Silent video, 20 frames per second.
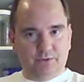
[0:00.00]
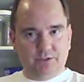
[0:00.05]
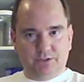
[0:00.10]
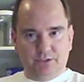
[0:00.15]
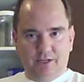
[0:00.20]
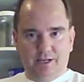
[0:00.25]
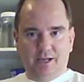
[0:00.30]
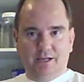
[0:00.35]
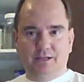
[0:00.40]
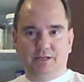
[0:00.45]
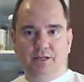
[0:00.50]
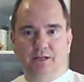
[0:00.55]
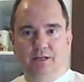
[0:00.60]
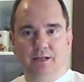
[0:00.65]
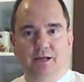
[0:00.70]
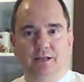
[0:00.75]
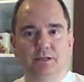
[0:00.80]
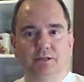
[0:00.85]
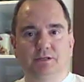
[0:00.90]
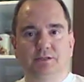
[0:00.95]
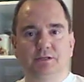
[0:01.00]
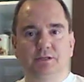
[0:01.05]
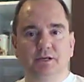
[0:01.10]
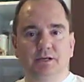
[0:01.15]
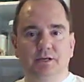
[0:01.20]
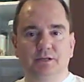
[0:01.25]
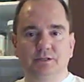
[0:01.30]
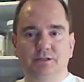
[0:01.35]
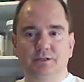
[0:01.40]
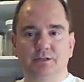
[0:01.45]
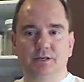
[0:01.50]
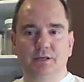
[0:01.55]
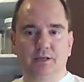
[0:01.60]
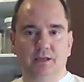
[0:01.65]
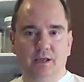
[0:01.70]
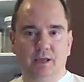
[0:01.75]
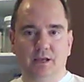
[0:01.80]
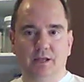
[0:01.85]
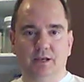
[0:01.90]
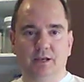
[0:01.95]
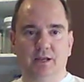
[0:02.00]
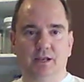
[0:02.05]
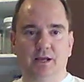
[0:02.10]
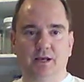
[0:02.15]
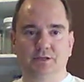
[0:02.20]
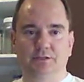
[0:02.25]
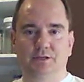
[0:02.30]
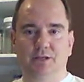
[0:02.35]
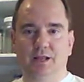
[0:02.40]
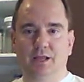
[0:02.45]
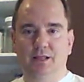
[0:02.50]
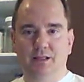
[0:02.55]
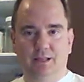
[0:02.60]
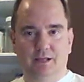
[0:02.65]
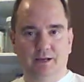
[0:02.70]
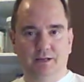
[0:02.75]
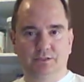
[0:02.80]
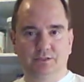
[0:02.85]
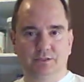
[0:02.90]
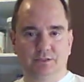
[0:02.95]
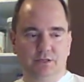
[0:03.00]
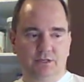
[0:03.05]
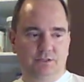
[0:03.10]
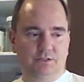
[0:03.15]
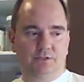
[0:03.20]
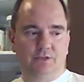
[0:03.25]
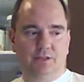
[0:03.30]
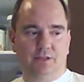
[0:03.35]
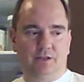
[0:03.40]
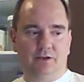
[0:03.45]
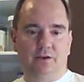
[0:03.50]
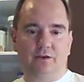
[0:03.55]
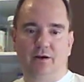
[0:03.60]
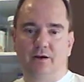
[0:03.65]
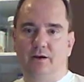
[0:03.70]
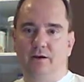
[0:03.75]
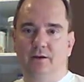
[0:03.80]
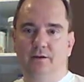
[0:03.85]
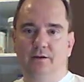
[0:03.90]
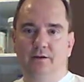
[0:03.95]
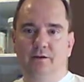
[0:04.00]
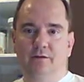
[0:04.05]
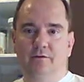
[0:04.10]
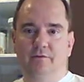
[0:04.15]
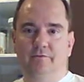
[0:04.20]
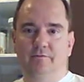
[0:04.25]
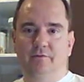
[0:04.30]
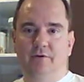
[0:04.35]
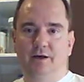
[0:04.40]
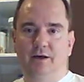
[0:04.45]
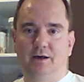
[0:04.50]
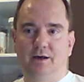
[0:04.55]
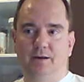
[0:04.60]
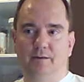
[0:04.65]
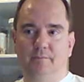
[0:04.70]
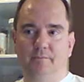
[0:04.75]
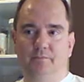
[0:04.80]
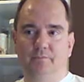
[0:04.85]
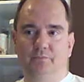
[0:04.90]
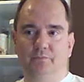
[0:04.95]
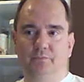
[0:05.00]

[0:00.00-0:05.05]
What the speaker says: It's a 1996, and it has an inline six-cylinder um,